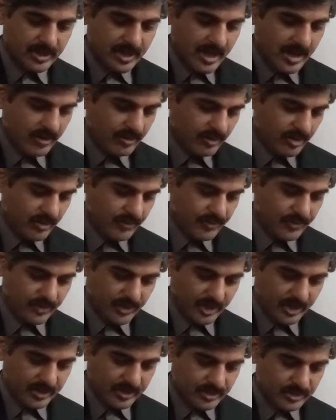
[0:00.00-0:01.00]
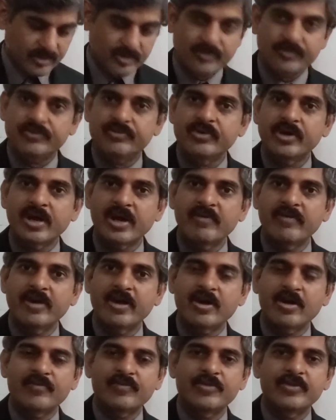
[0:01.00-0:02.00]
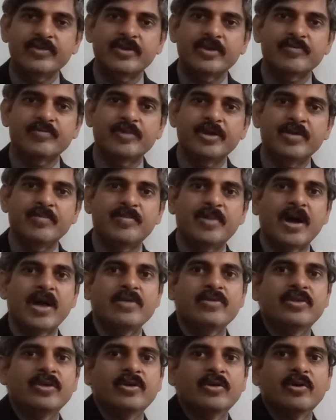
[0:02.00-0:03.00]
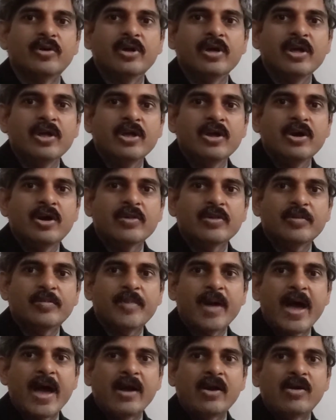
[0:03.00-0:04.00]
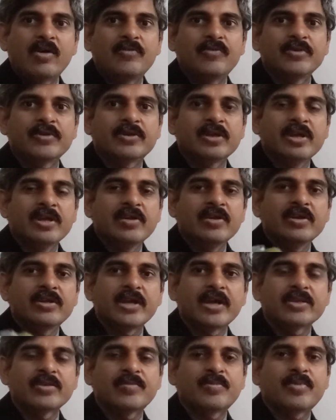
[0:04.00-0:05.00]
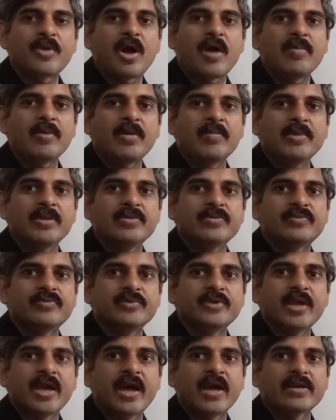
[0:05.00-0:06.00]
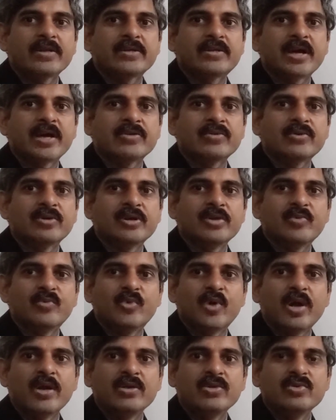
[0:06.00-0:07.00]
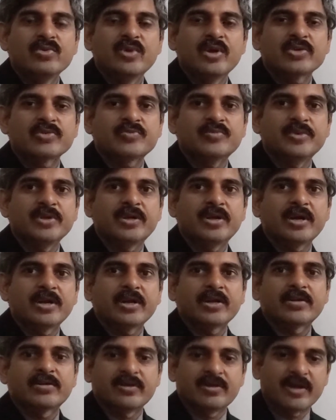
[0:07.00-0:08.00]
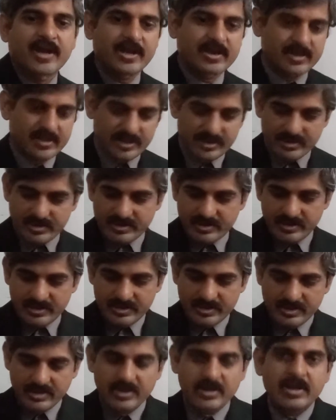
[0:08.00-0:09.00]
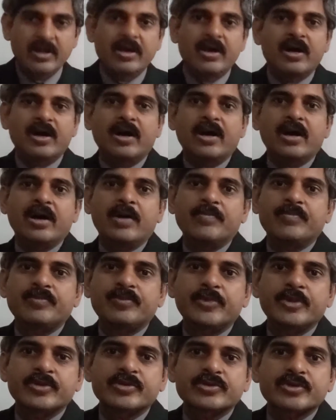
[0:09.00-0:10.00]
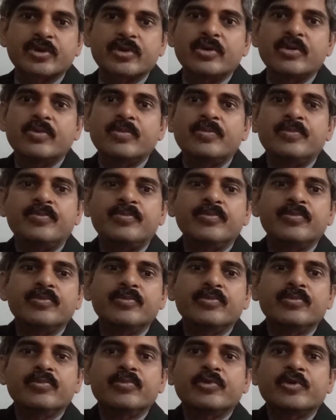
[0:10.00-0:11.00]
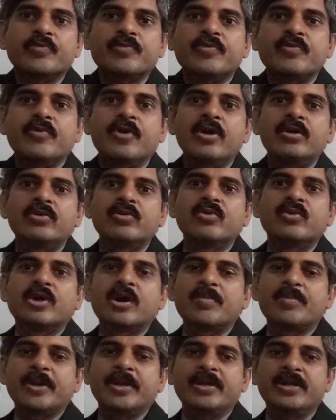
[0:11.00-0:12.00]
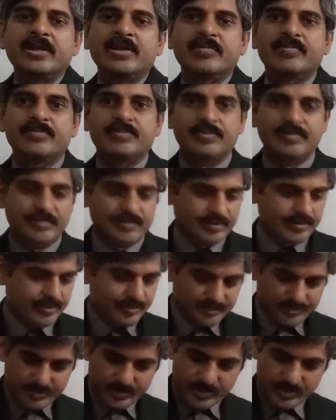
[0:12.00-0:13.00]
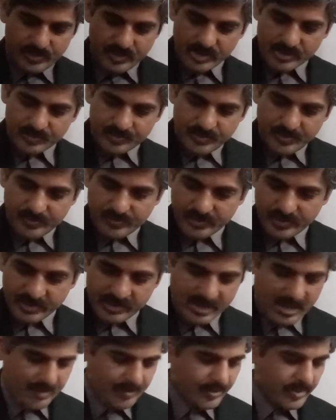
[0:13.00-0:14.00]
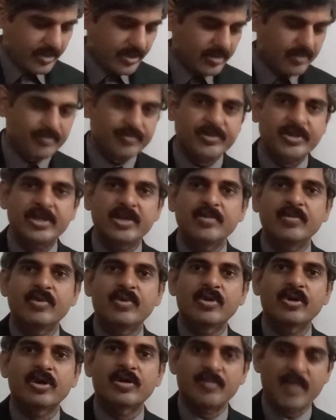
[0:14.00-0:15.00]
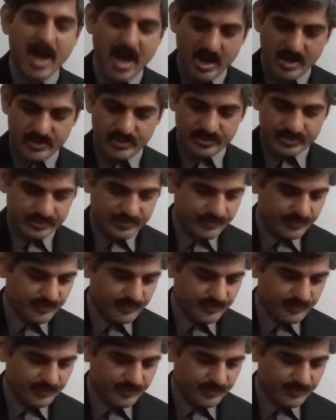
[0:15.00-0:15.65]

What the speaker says: I don't know if you are aware of the Raspberry Pi Zero. On the back of it, it has a problem is it has only one USB connector right here. Uh, so, so if you want to hook up any USB, for example, keyboard or mouse,